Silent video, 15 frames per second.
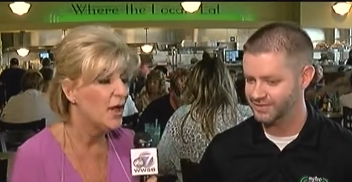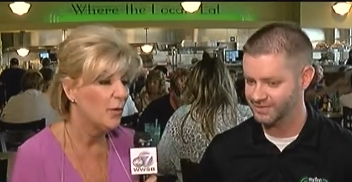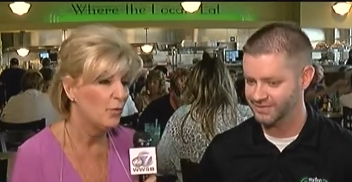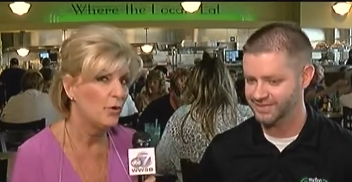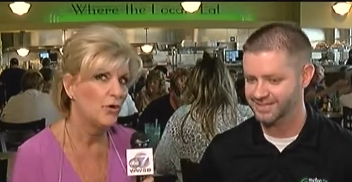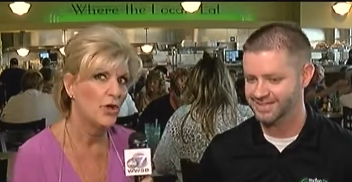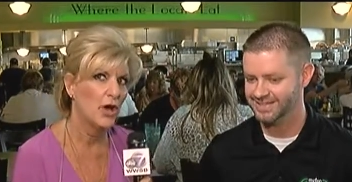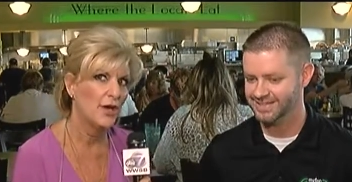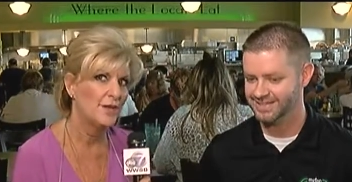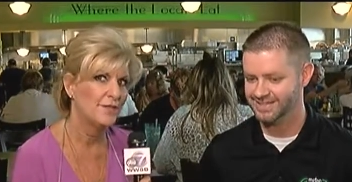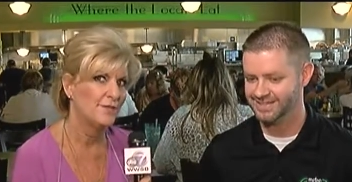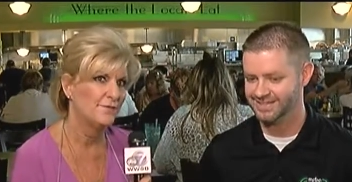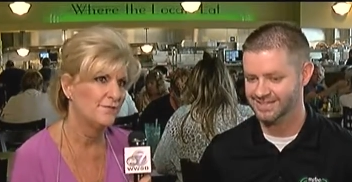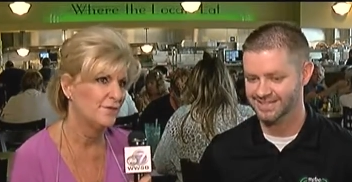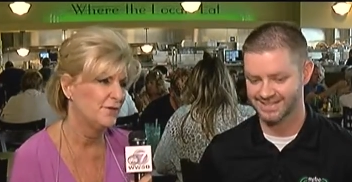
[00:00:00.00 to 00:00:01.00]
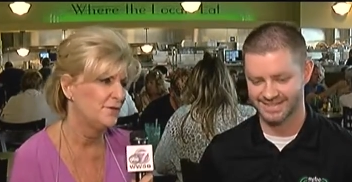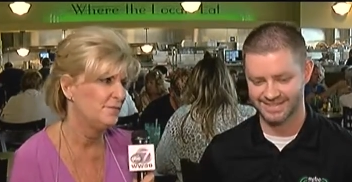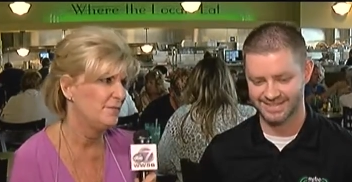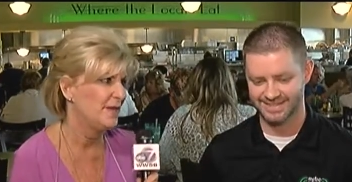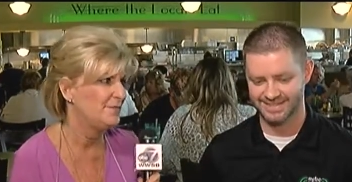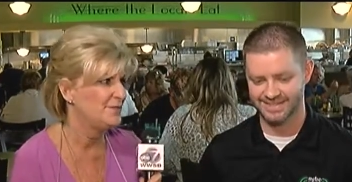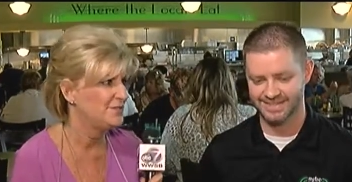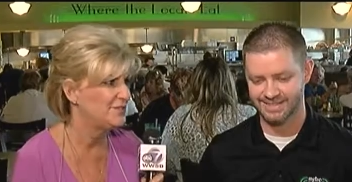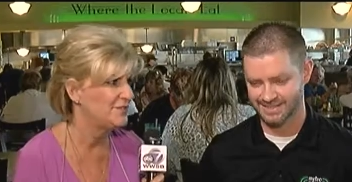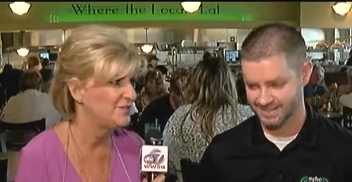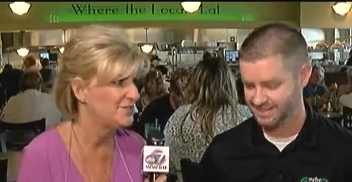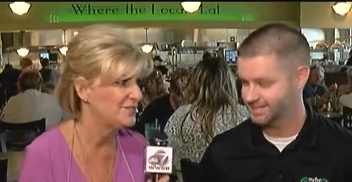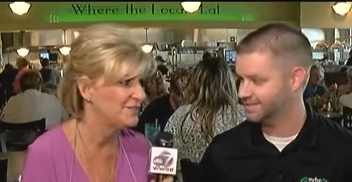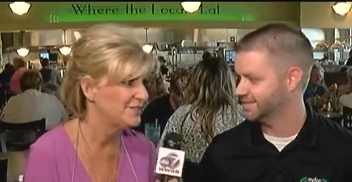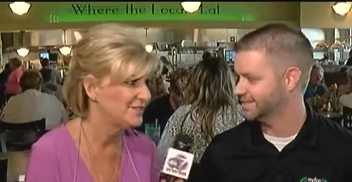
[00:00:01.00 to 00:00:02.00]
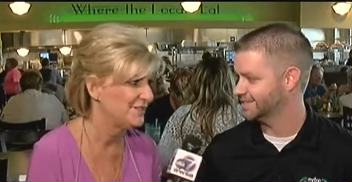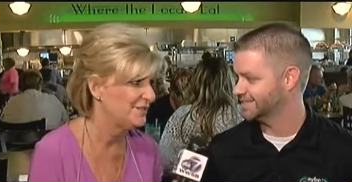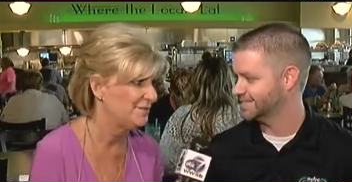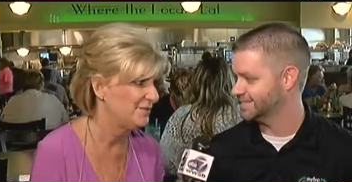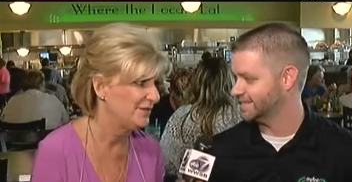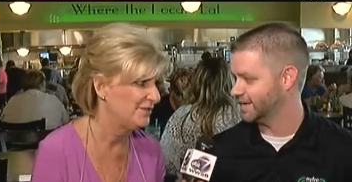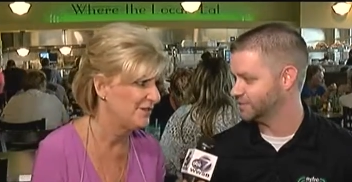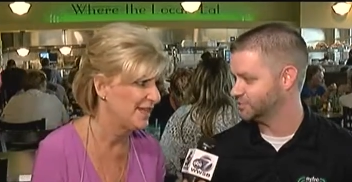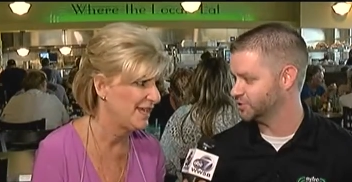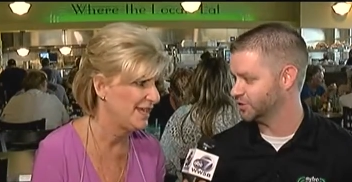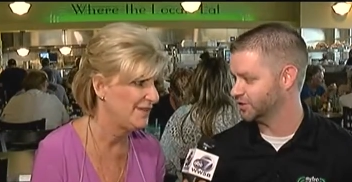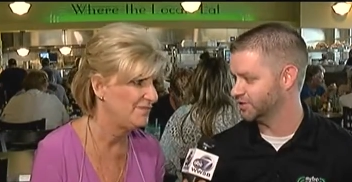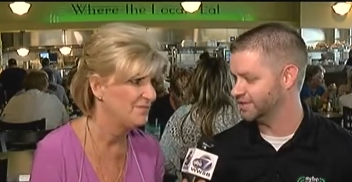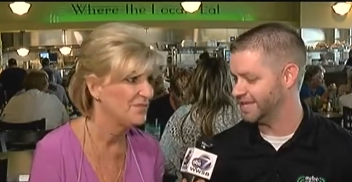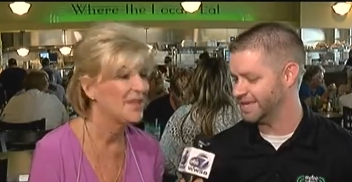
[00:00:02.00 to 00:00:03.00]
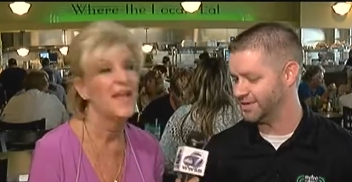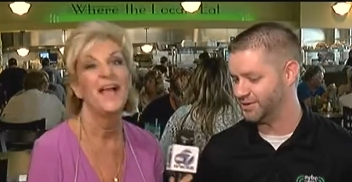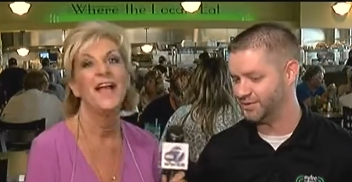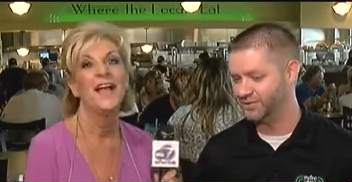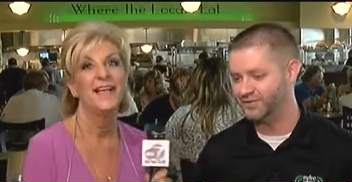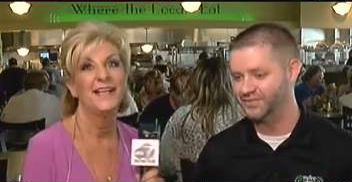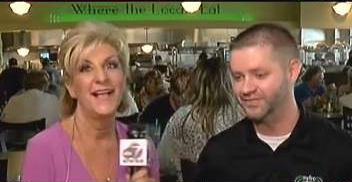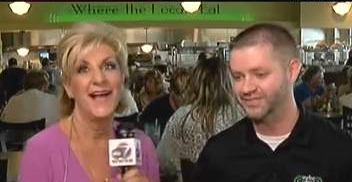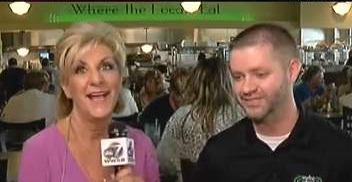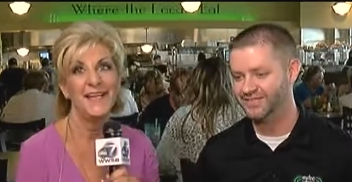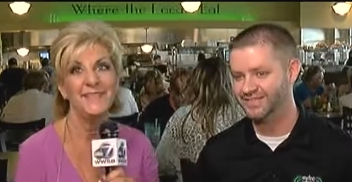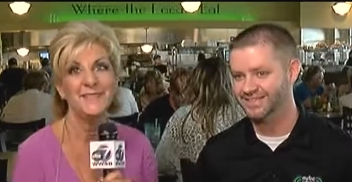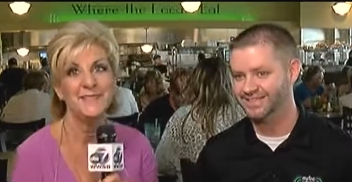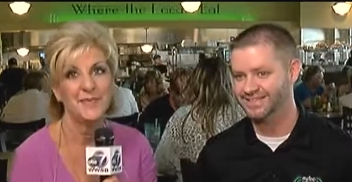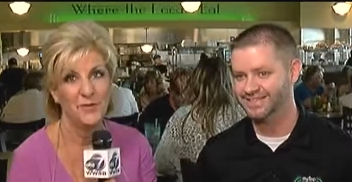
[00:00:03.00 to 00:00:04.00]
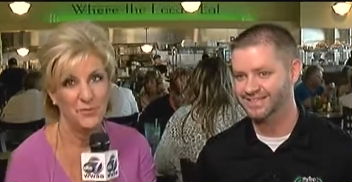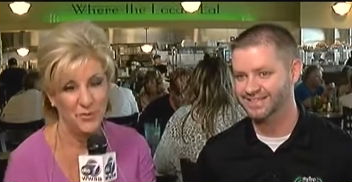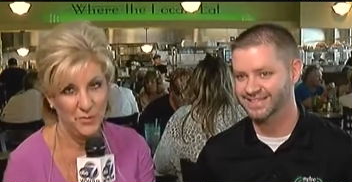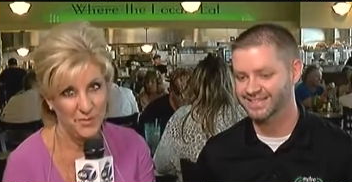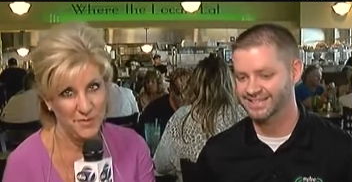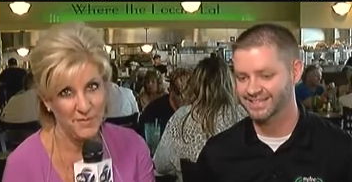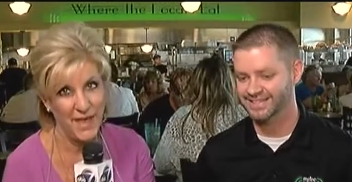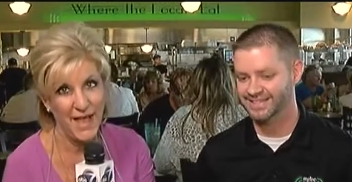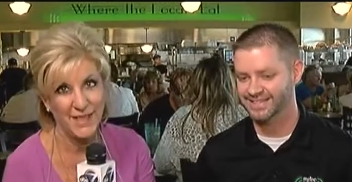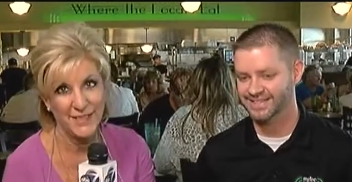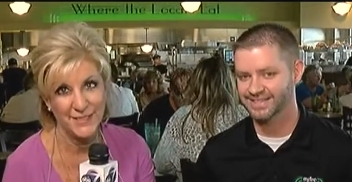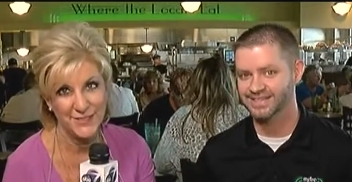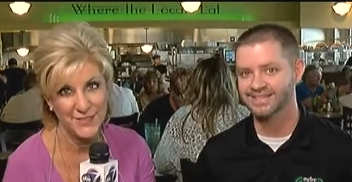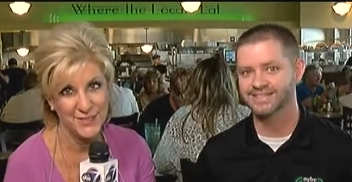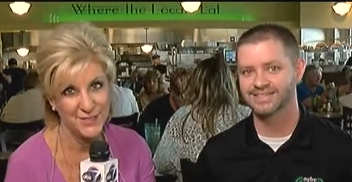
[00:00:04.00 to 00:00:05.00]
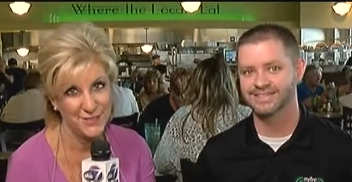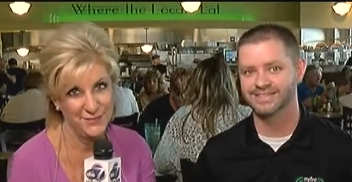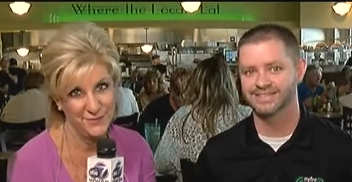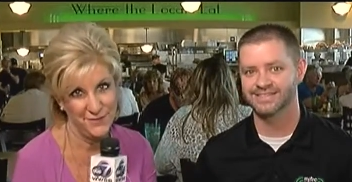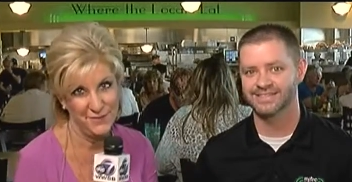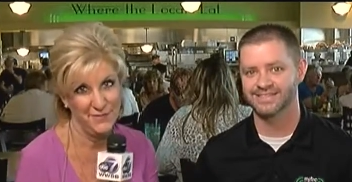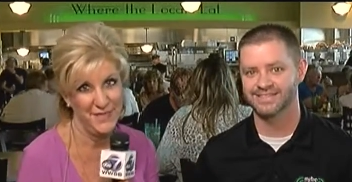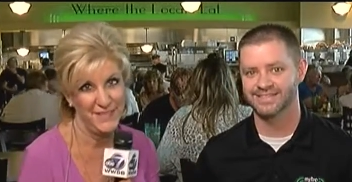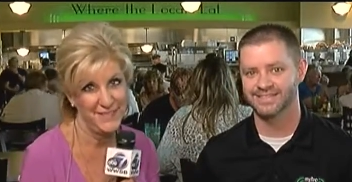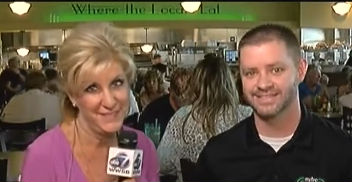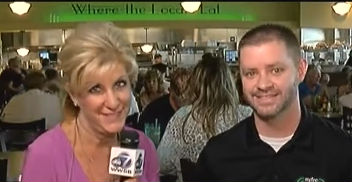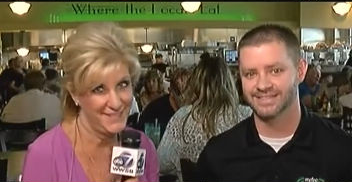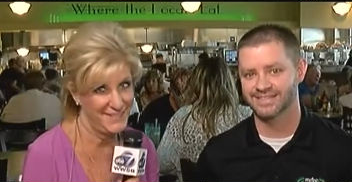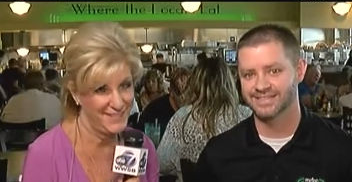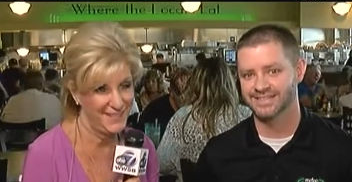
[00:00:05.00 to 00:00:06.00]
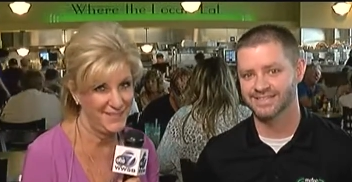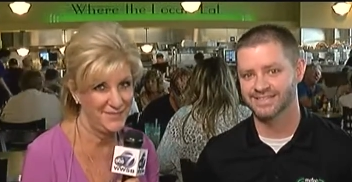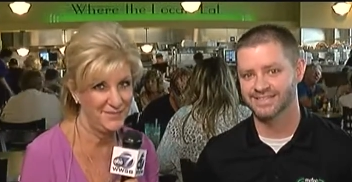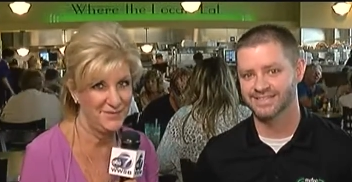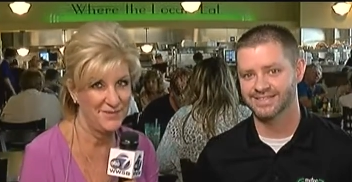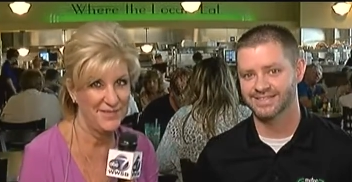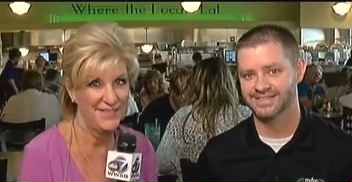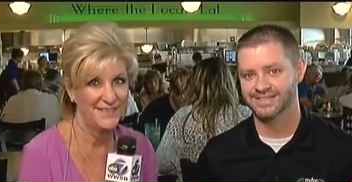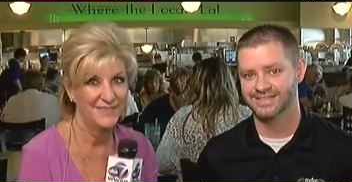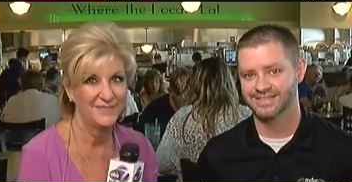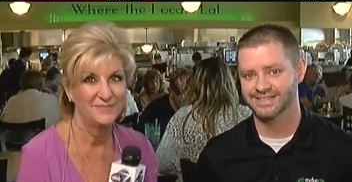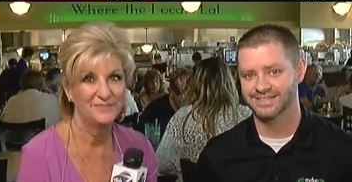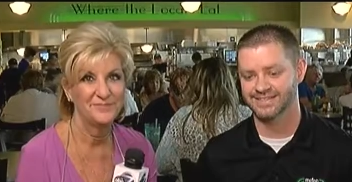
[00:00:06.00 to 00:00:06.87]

Speaker 1: We'll guard the food and maybe share just a little bit. Sounds okay? good. Thank you. Guys, we'll be back in just a few minutes to tell you more.